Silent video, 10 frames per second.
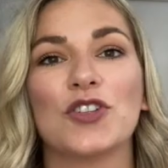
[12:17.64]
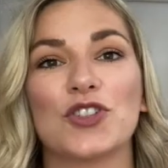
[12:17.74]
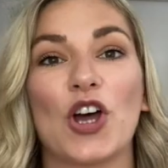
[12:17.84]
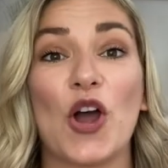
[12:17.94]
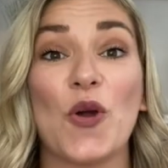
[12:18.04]

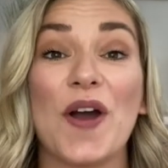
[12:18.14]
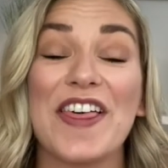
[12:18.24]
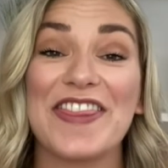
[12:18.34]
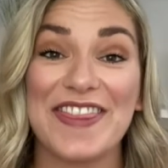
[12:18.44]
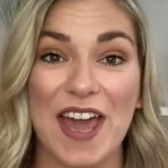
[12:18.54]
So
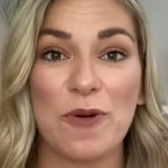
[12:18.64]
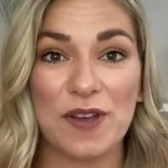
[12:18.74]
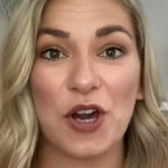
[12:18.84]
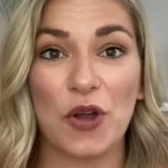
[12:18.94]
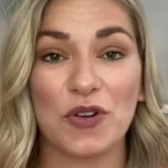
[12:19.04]
there we
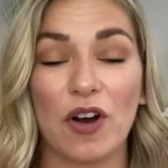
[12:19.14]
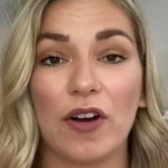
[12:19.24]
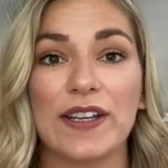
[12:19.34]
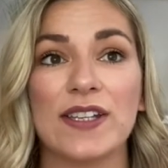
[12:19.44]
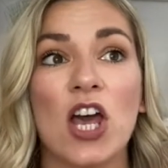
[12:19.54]
go,
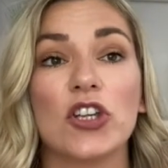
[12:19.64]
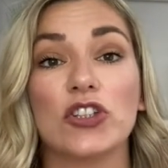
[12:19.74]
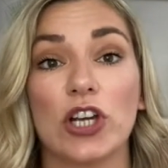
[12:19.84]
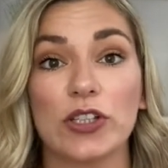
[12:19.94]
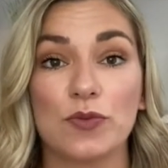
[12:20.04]
guys.
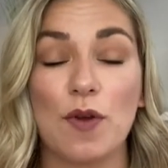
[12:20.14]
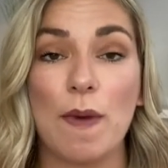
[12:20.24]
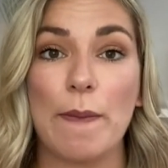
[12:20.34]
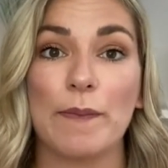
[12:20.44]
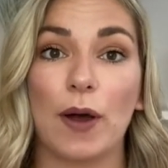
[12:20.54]
Just
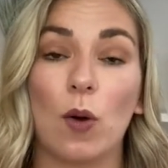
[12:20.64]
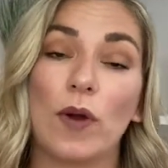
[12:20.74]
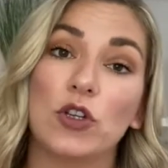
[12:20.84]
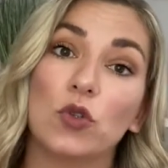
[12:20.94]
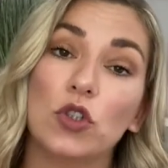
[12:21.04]
remember,
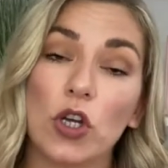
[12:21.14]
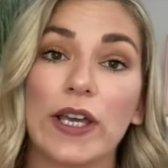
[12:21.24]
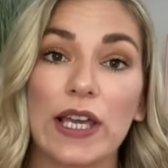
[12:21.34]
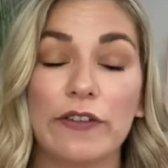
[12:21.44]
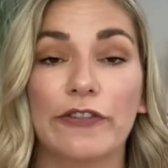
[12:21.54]
when you're
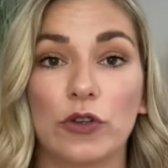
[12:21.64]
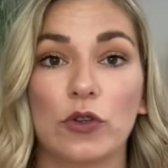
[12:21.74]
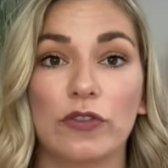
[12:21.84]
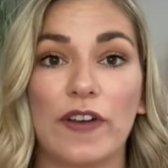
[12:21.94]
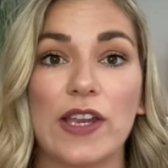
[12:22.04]
looking for
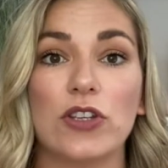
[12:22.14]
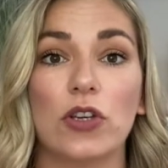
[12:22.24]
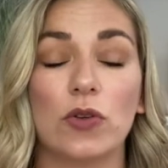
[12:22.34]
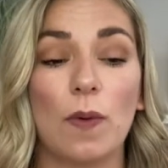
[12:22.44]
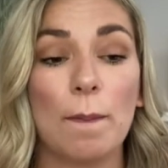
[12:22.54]
your
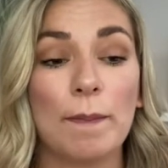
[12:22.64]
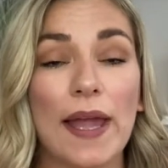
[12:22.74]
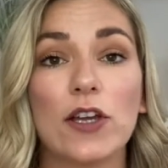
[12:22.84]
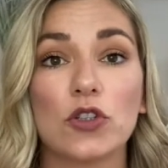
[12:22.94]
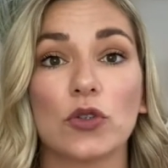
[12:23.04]
venue,
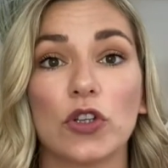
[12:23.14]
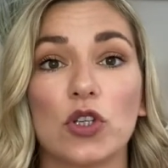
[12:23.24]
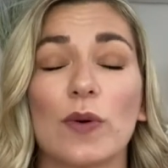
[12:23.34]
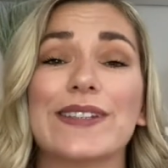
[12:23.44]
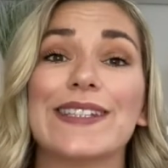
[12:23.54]
make sure that
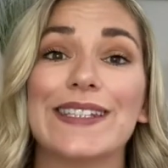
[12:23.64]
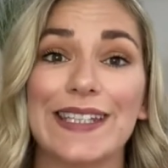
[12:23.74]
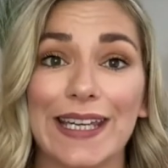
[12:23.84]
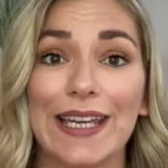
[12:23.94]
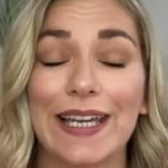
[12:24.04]
you're
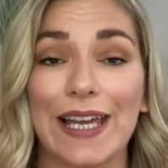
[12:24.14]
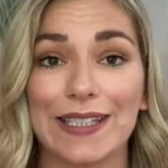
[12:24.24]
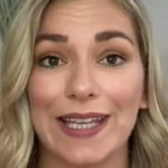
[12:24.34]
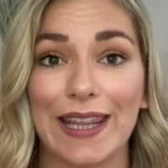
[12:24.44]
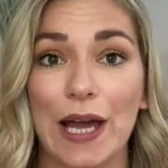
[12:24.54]
sticking
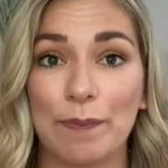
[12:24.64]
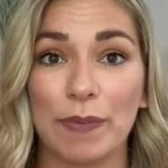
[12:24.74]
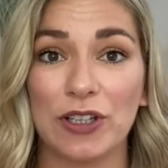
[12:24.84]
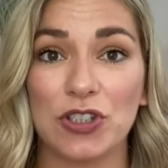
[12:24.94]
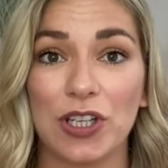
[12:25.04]
to that
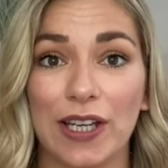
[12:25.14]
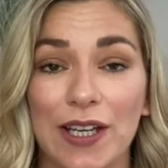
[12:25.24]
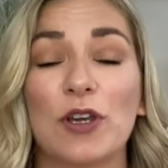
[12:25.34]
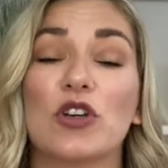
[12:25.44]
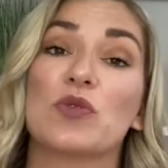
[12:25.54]
budget,
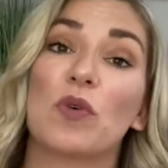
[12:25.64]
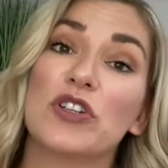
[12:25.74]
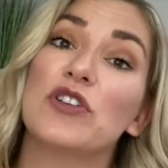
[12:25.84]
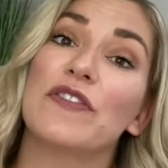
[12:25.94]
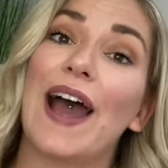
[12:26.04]
because
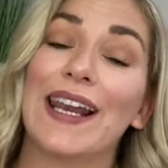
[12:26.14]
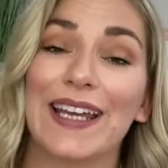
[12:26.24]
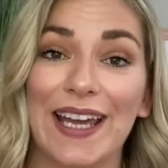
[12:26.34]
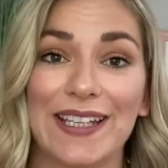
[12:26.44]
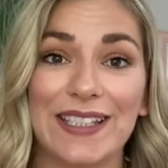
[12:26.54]
once you've
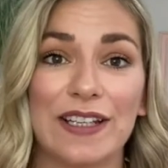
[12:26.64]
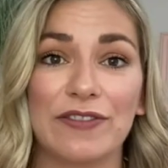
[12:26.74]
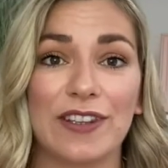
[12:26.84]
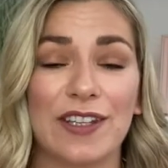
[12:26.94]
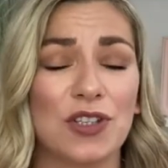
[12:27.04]
allocated
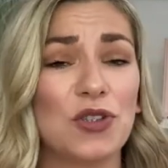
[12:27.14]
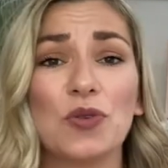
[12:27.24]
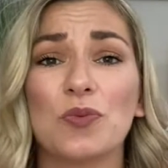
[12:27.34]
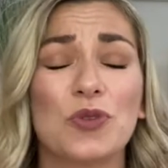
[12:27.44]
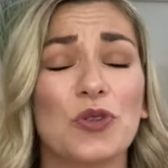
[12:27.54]
everything, you